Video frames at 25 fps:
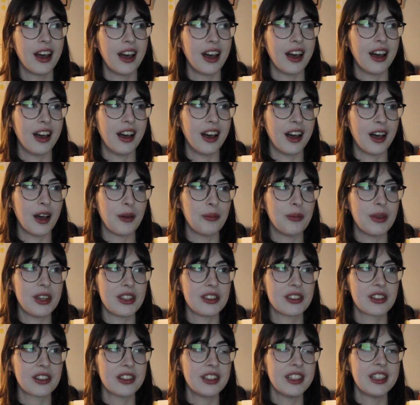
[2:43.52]
Uh,
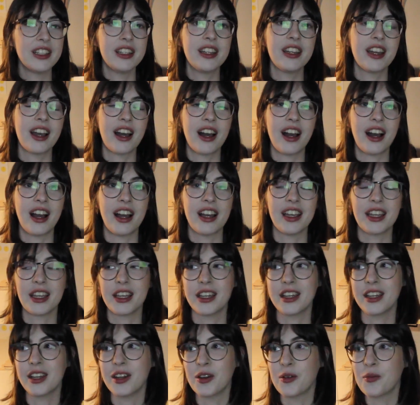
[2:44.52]
basically,
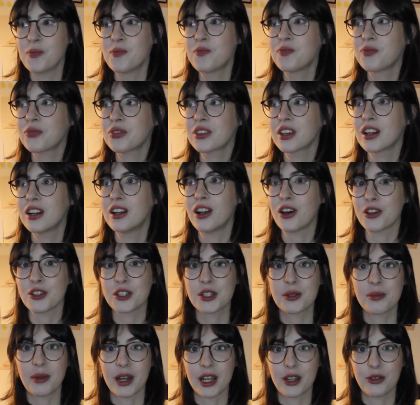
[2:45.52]
I um,
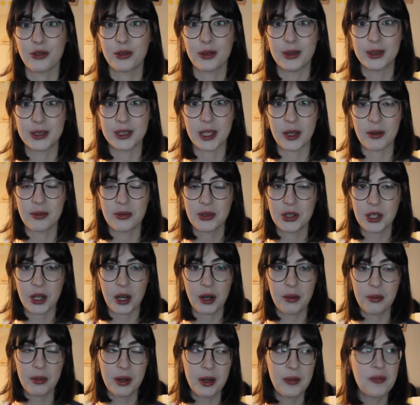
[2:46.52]
lost my full time
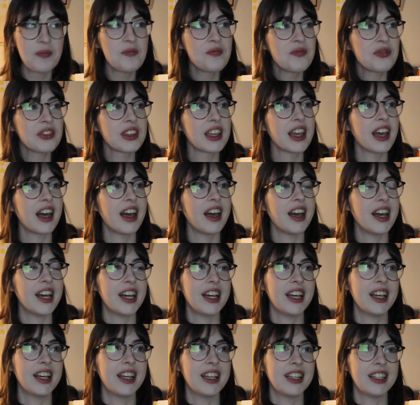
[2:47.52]
job,
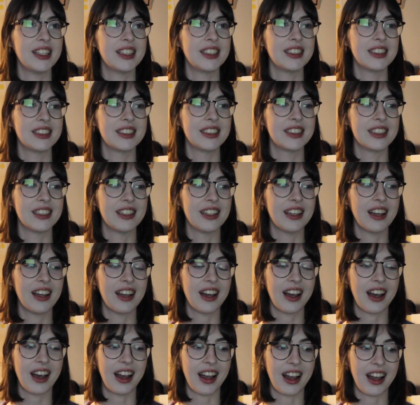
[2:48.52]
and uh,
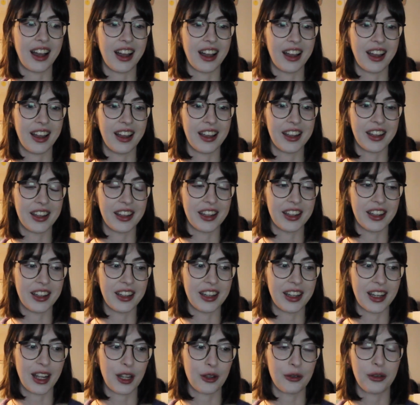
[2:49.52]

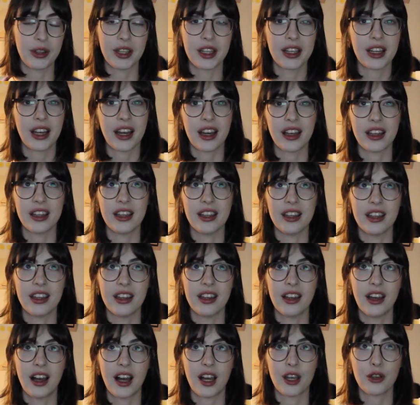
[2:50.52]
I I think
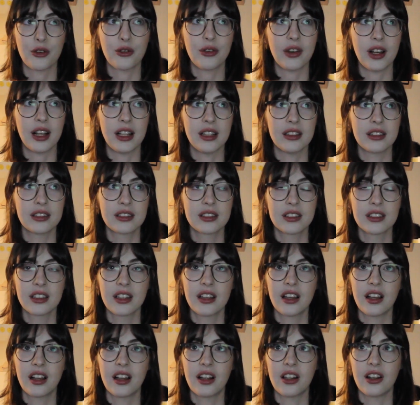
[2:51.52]
I I felt
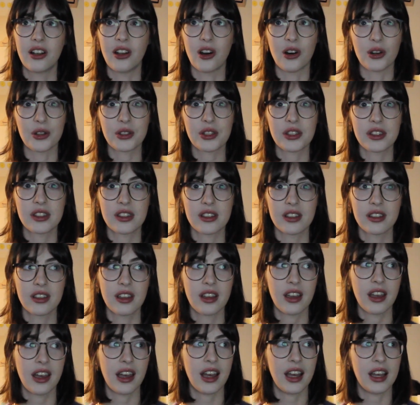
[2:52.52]
lost
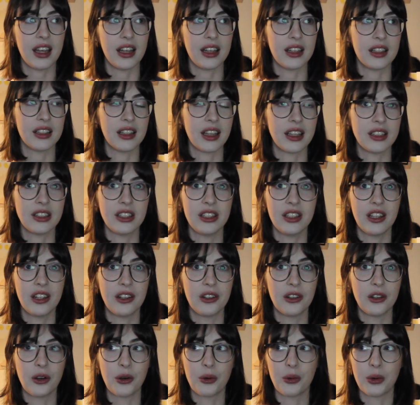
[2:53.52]
and I
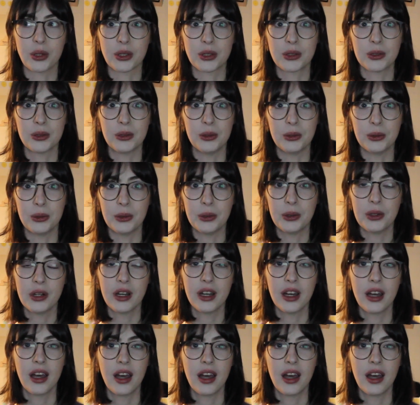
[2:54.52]
didn't know what to do.